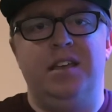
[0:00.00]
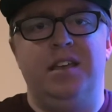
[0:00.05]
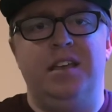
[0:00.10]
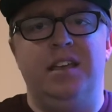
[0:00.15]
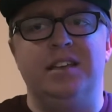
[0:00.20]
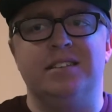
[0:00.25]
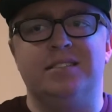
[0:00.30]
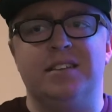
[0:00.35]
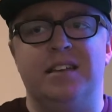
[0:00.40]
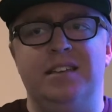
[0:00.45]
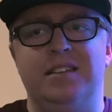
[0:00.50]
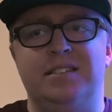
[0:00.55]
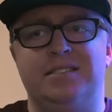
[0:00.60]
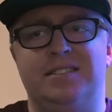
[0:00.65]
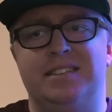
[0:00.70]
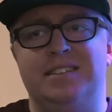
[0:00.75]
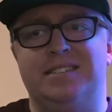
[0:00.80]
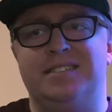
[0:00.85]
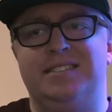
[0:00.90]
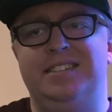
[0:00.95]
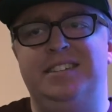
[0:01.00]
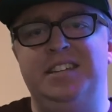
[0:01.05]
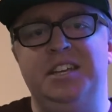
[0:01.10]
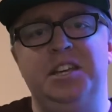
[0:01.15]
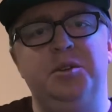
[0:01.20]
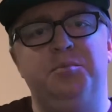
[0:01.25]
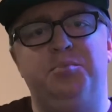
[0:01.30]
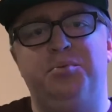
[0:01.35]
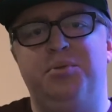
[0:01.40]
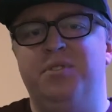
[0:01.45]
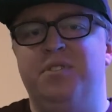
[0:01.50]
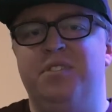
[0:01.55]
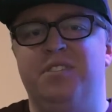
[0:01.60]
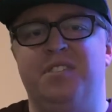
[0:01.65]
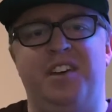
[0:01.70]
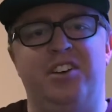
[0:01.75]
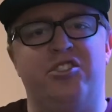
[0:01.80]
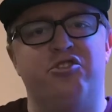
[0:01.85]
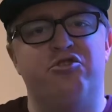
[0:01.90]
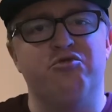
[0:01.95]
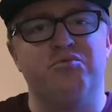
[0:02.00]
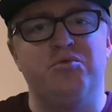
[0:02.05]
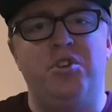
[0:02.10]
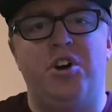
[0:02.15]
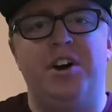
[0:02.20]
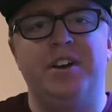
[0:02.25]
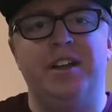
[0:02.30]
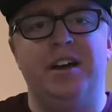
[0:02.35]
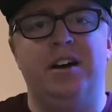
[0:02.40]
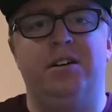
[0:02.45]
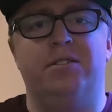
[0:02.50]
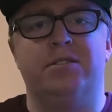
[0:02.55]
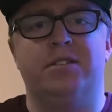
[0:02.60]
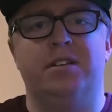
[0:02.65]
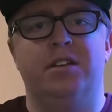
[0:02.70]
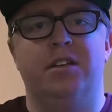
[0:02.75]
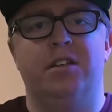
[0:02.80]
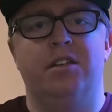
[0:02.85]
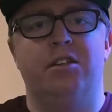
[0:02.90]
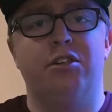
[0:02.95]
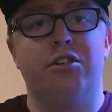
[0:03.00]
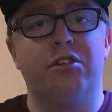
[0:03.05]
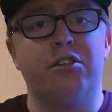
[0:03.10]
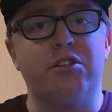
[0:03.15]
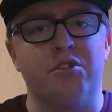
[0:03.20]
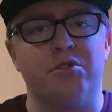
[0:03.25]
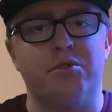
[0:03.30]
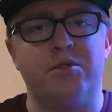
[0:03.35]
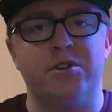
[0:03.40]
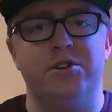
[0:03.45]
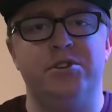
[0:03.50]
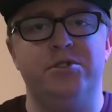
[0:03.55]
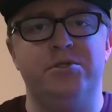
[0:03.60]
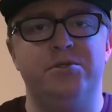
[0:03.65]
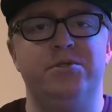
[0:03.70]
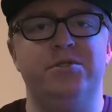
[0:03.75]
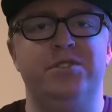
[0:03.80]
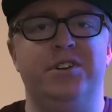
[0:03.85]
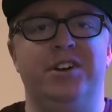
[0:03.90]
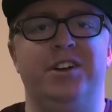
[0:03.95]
is this deep, like drawn out, thorough